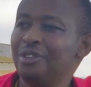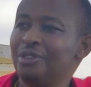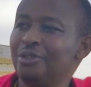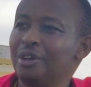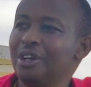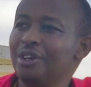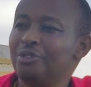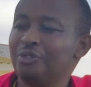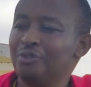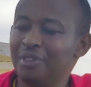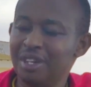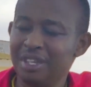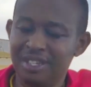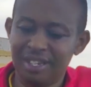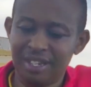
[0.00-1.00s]
going to
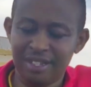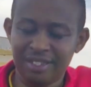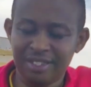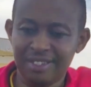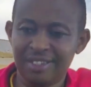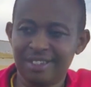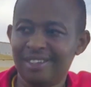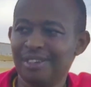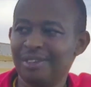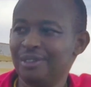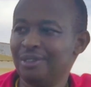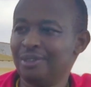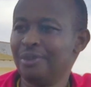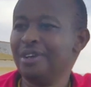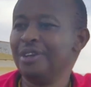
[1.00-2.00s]
village as
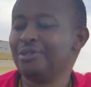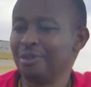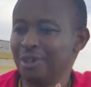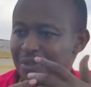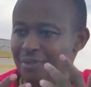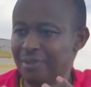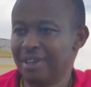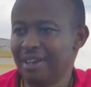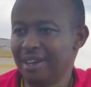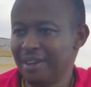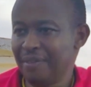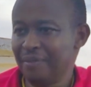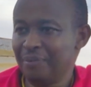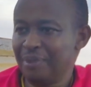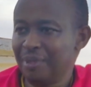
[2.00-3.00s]
going to live
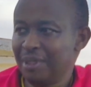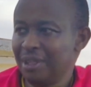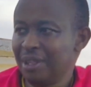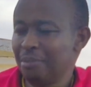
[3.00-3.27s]
there.